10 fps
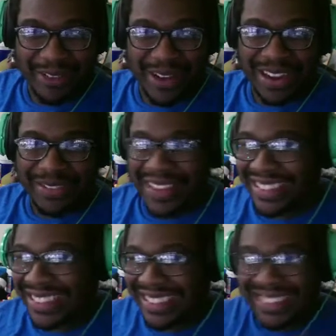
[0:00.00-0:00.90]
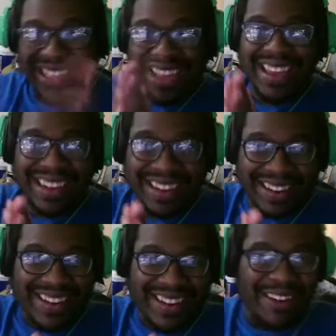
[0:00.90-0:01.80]
What if instead
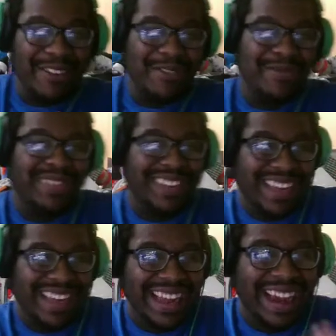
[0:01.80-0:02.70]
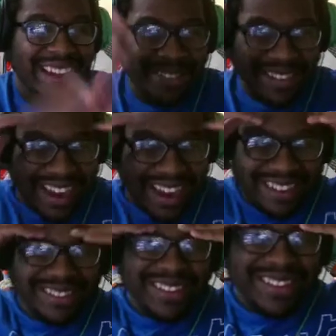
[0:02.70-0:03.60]
of playing, like, I
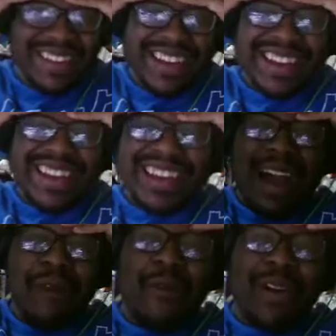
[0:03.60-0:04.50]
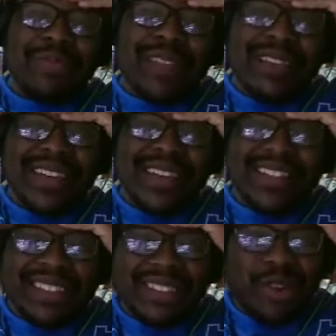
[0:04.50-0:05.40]
don't know, like, I want to play with
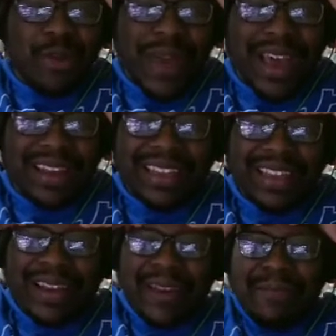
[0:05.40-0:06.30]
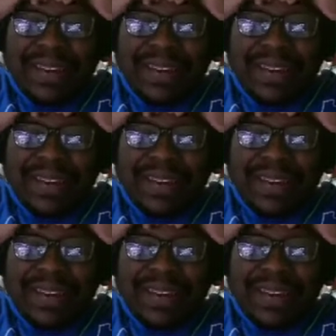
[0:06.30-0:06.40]
Azir so badly, but